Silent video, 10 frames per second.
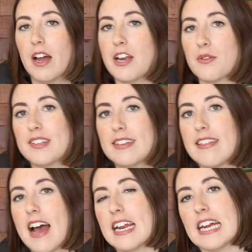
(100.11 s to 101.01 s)
and you'll
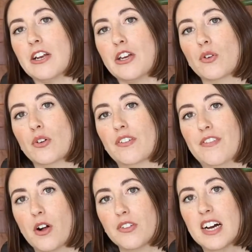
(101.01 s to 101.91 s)
see that in your
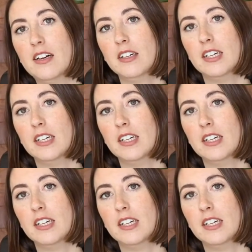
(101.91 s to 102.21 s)
folder.